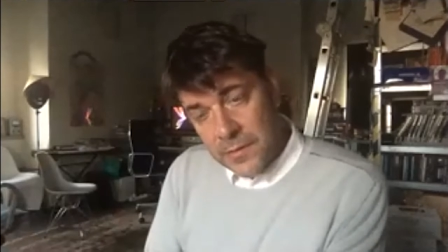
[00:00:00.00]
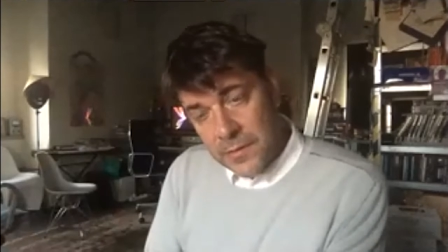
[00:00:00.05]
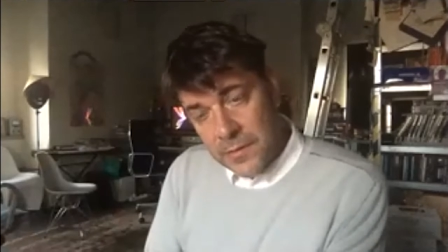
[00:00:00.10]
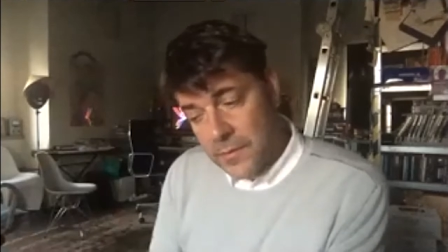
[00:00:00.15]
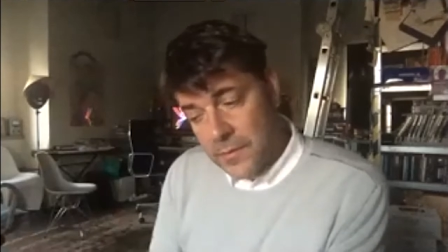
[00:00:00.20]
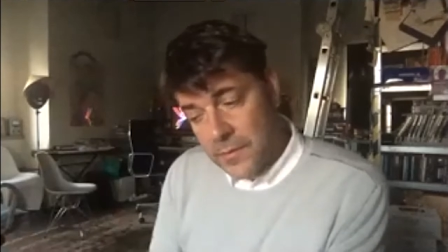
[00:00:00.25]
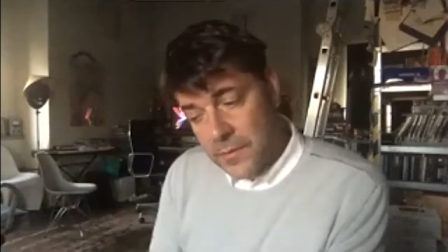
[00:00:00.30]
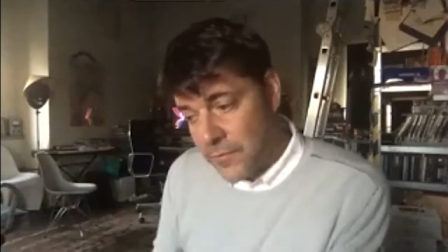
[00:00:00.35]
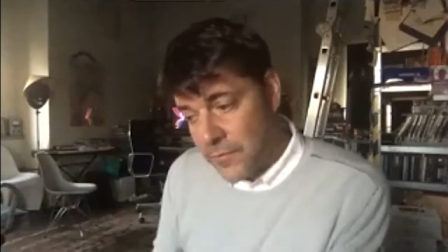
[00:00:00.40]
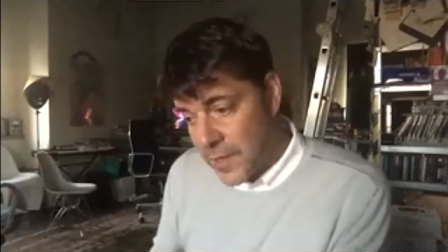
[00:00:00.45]

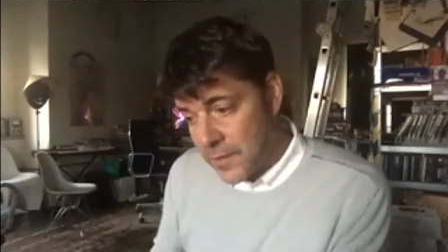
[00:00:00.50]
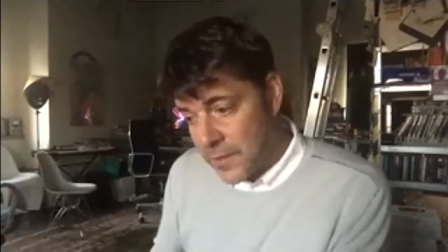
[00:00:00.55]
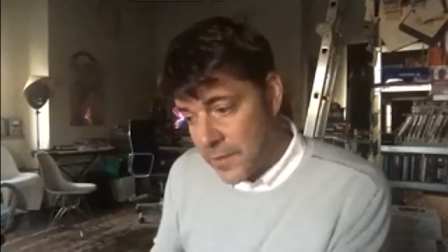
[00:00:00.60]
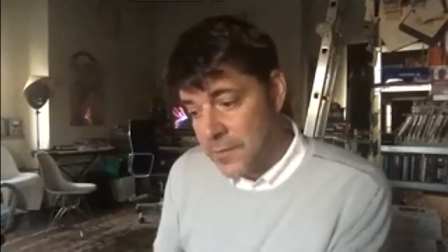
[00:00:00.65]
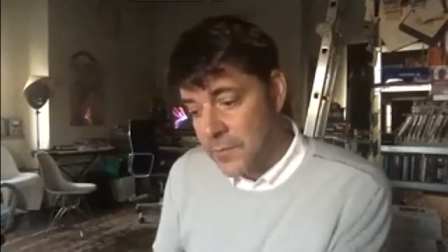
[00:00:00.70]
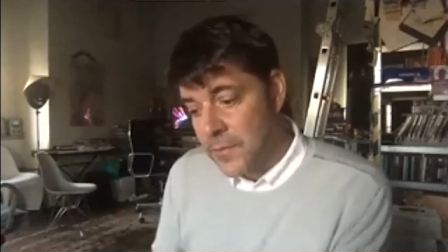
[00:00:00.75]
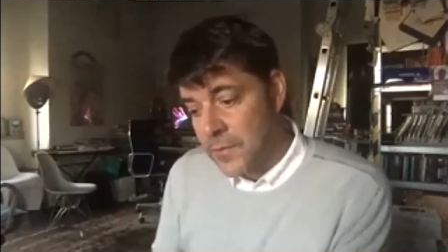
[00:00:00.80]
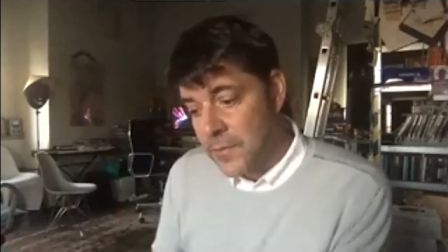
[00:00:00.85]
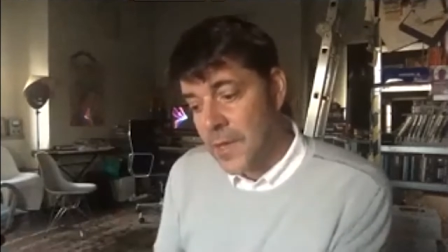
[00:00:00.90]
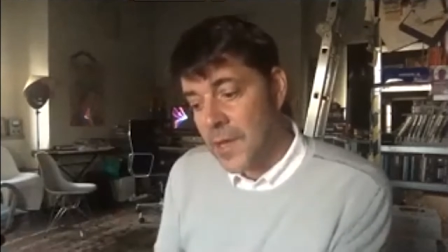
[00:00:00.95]
then the
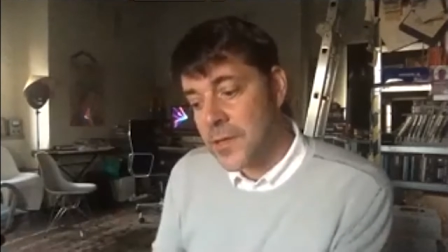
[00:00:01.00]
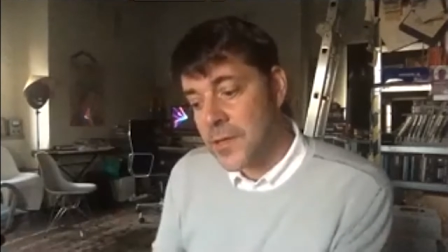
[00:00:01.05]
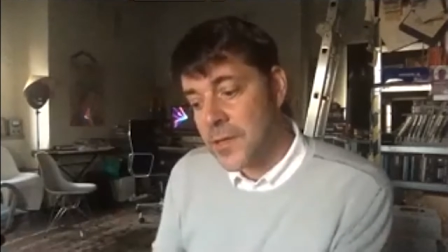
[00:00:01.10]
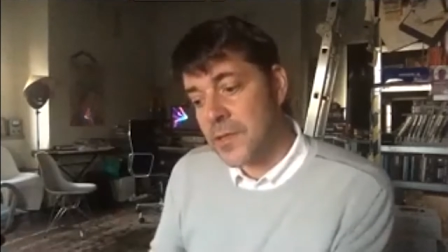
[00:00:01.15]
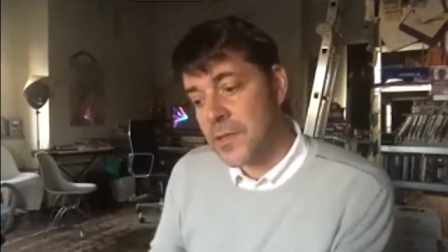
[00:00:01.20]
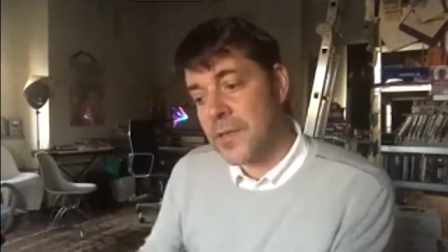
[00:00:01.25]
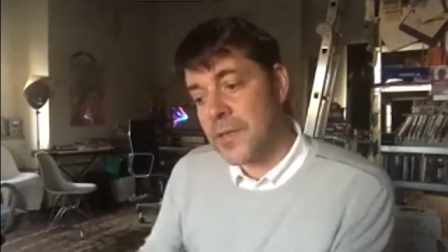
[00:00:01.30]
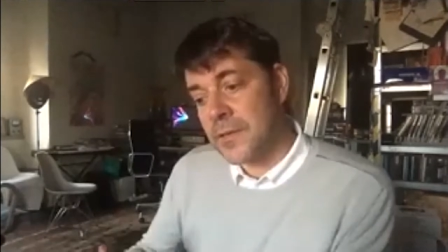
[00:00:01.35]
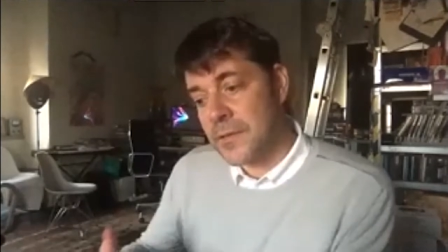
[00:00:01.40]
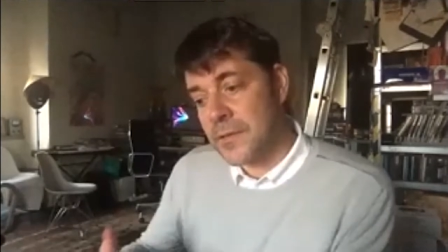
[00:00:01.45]
fact that
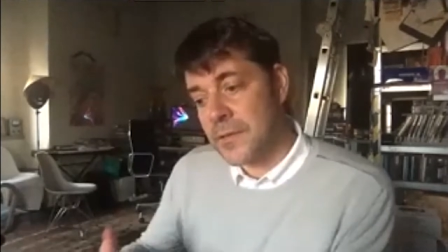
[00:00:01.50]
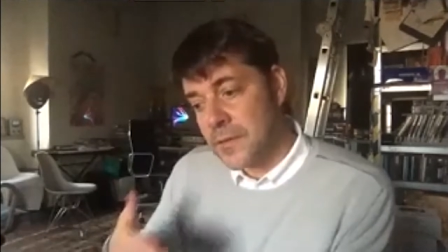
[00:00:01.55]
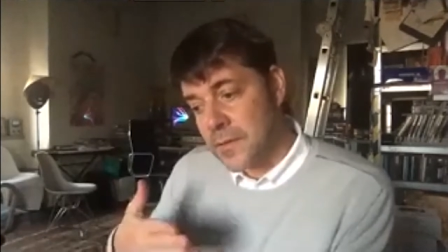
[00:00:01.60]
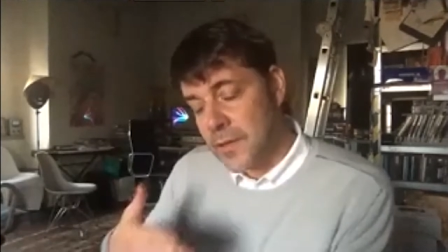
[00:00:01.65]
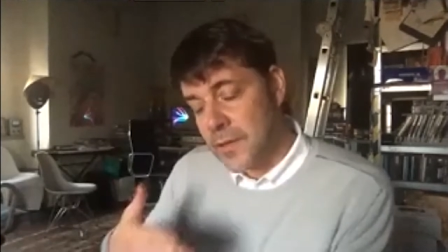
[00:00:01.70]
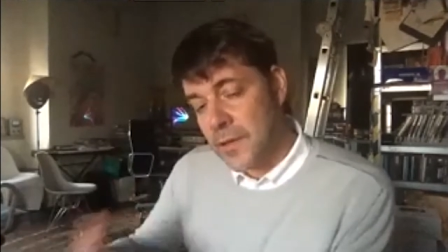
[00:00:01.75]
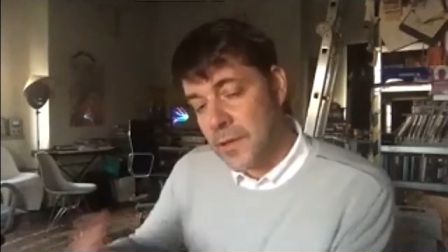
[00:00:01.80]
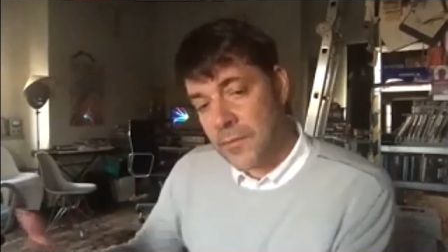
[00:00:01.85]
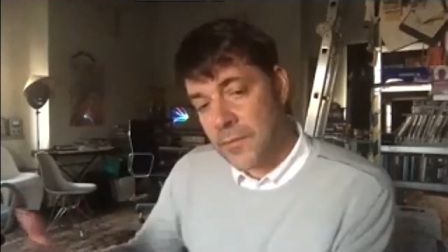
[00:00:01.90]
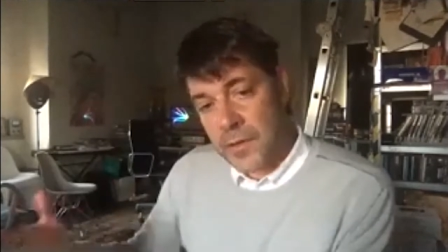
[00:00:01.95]
we
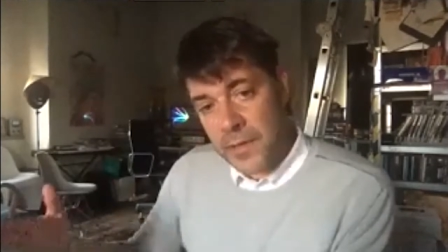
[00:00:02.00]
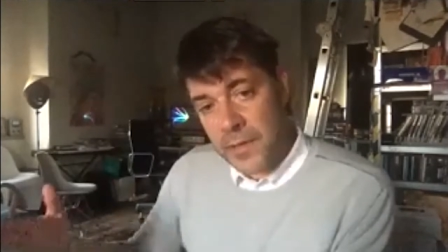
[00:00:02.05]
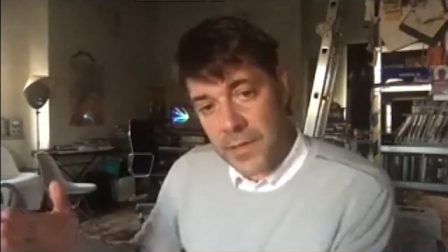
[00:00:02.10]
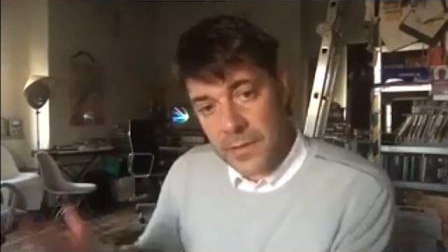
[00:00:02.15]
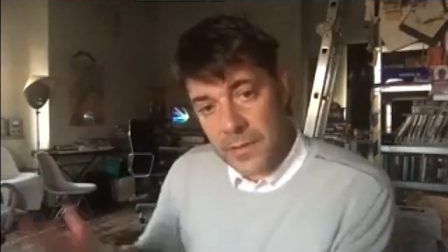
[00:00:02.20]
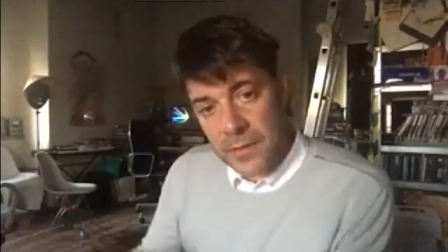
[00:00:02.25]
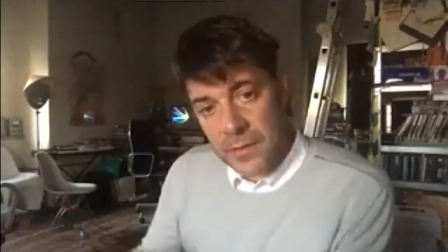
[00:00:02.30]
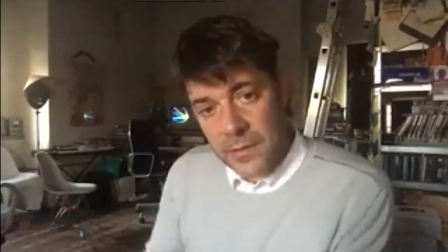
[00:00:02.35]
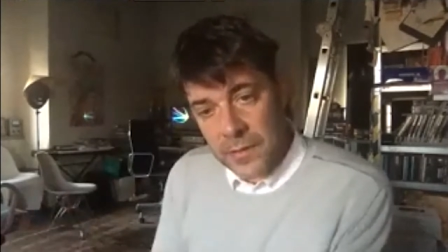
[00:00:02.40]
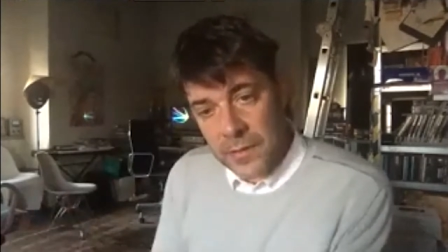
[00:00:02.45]
actually
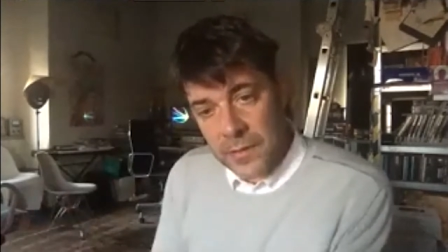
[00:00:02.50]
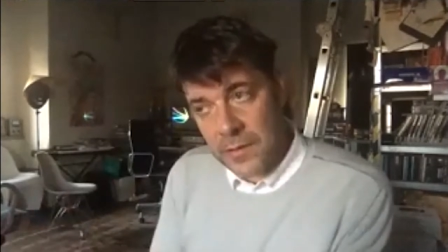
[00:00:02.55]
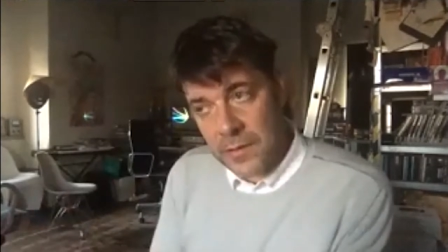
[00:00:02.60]
delivered it,